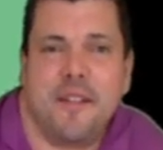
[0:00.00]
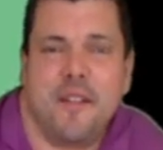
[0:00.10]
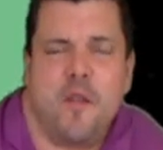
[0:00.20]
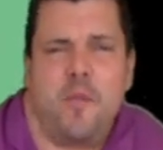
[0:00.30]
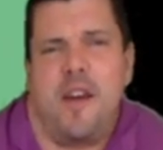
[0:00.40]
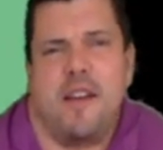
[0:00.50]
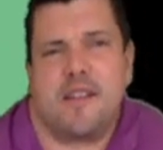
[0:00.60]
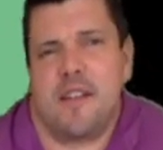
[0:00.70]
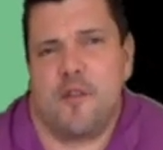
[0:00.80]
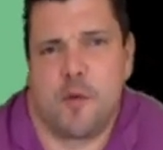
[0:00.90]
The biggest
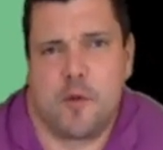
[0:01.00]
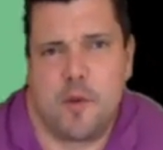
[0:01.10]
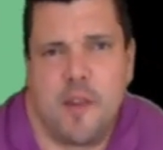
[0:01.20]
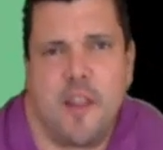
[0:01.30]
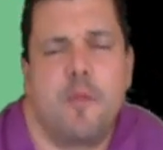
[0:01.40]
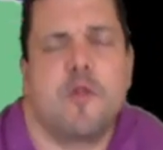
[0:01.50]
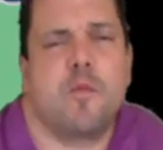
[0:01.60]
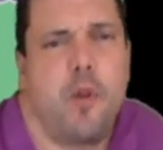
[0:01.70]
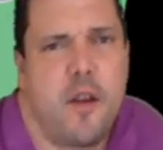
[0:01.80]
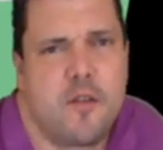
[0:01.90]
difference between them is
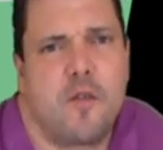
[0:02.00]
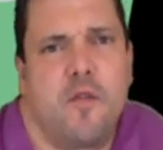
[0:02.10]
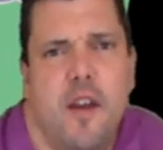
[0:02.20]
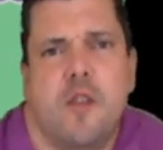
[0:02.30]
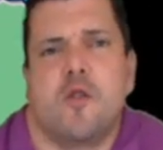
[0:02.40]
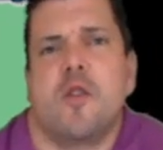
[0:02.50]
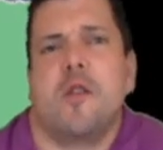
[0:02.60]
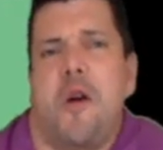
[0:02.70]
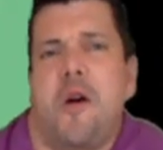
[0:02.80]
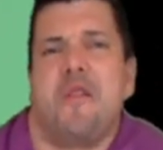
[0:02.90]
preservation
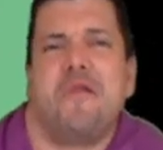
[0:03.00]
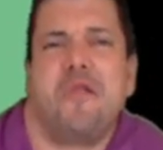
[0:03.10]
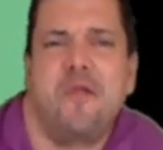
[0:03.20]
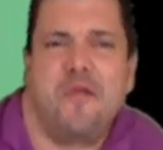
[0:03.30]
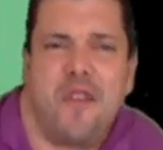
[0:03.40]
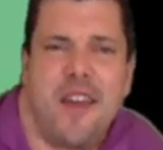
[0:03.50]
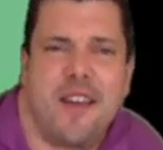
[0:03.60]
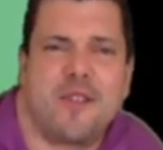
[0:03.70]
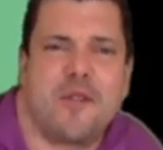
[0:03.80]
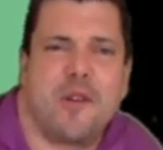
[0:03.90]
of the
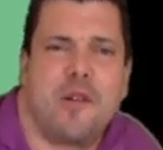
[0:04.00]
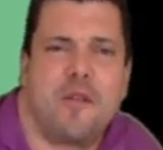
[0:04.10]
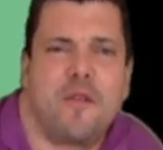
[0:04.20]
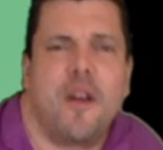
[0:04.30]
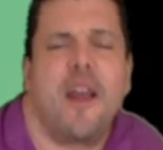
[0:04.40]
vagus nerve